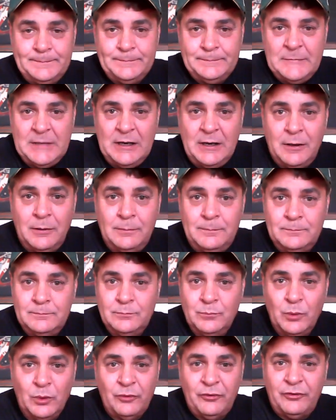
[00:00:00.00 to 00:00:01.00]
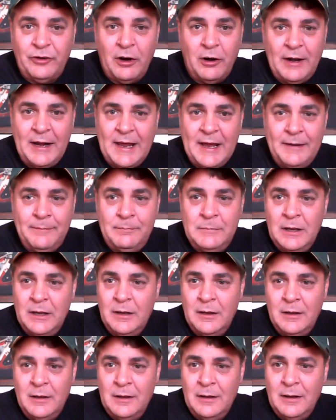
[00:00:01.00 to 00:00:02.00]
You know, we'll start in.
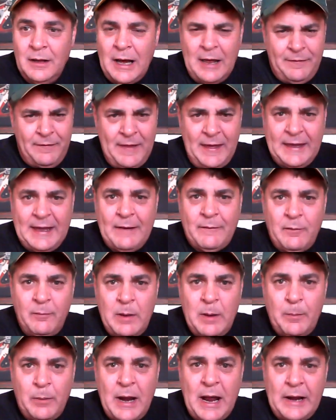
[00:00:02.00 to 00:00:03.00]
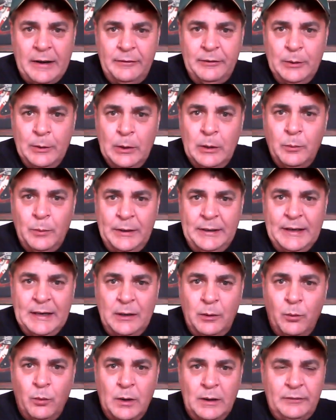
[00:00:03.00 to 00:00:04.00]
I think I remember how to do it. We did
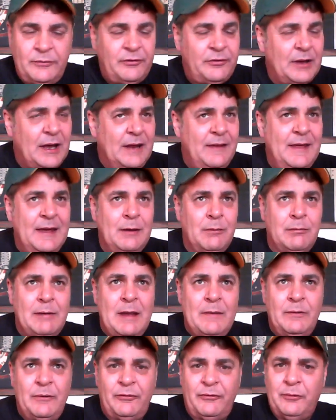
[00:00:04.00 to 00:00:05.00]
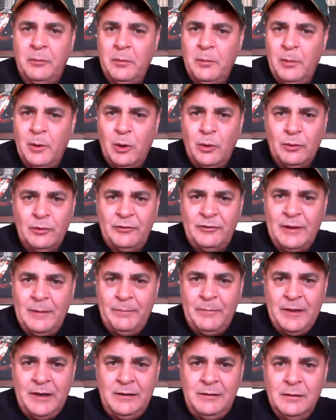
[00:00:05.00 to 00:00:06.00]
it once, I think around the Super Bowl or
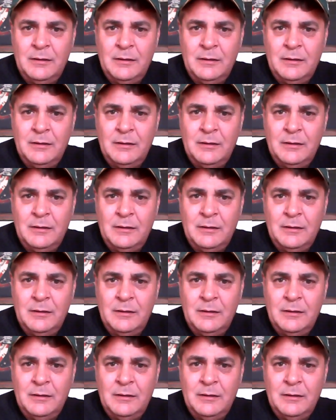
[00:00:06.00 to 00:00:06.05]
something.